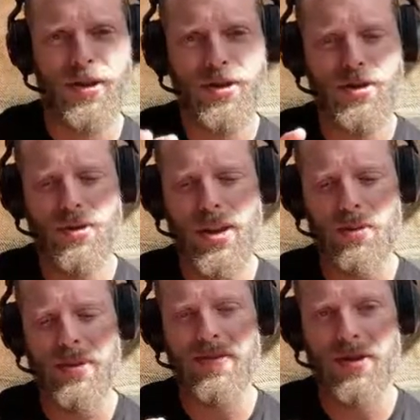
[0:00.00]
two that will
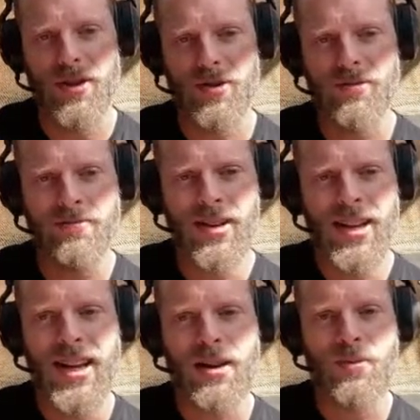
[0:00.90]
be vertical
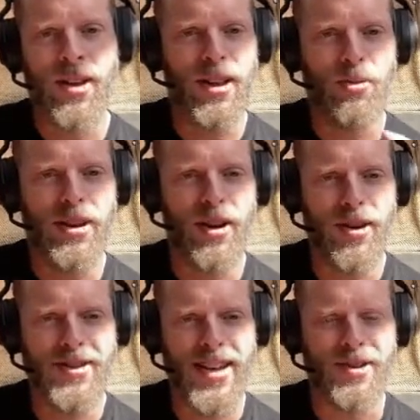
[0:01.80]
and one that will be
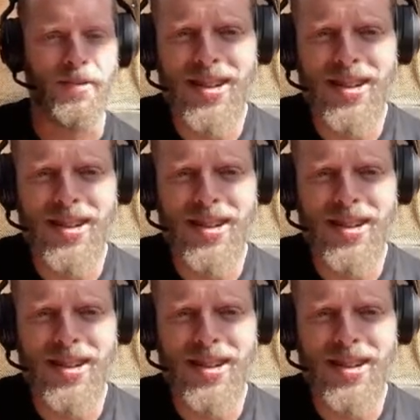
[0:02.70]
horizontal.